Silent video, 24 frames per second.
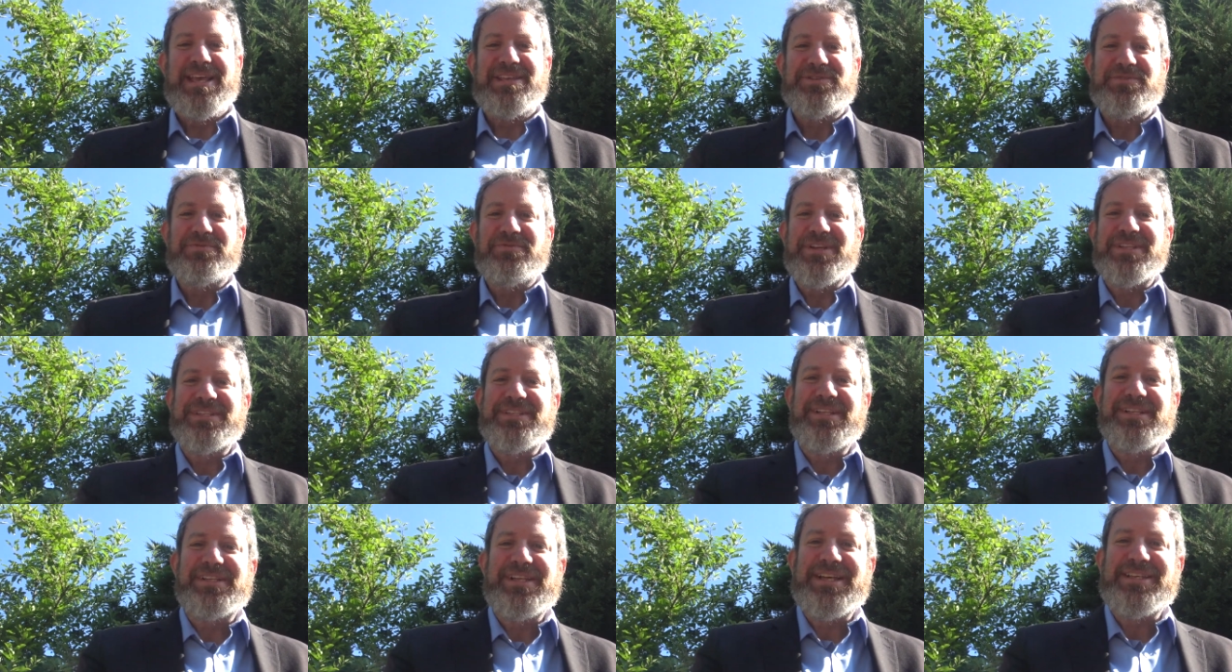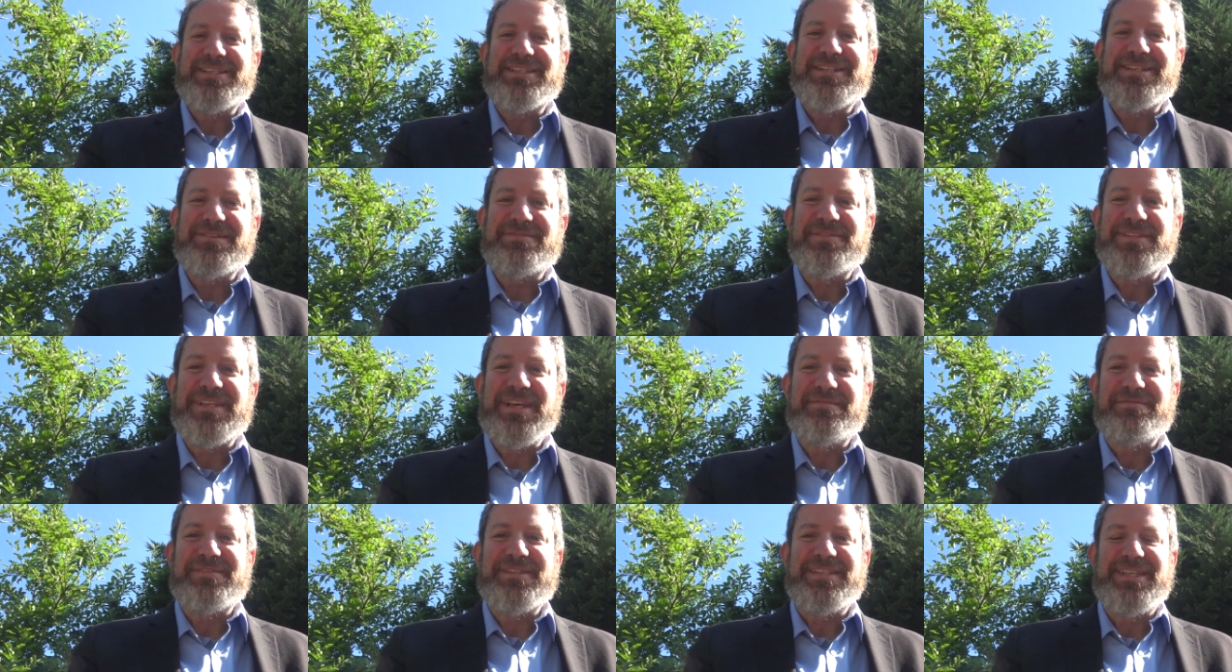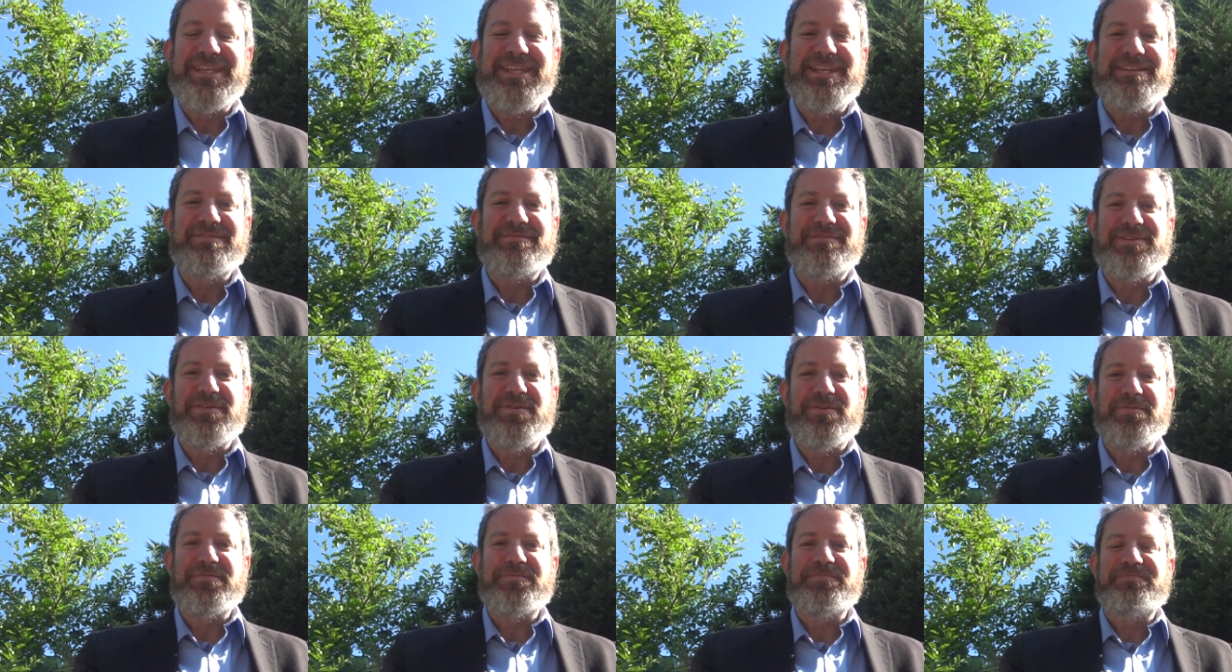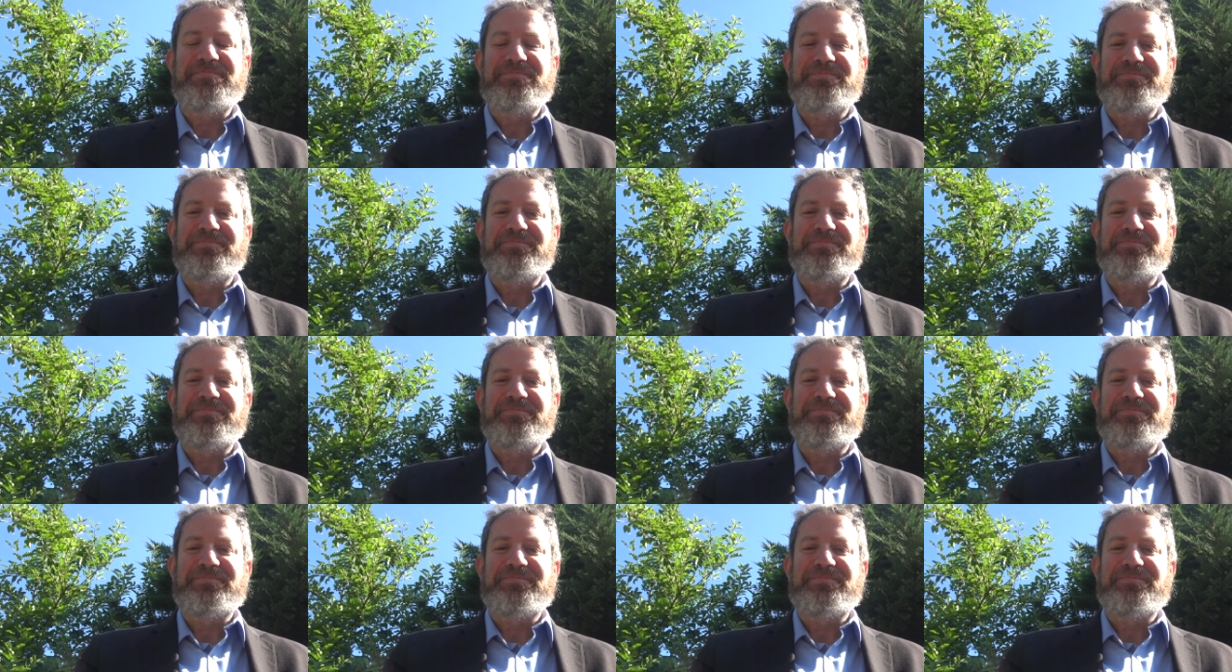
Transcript: So what's the lesson of 17 of Tov?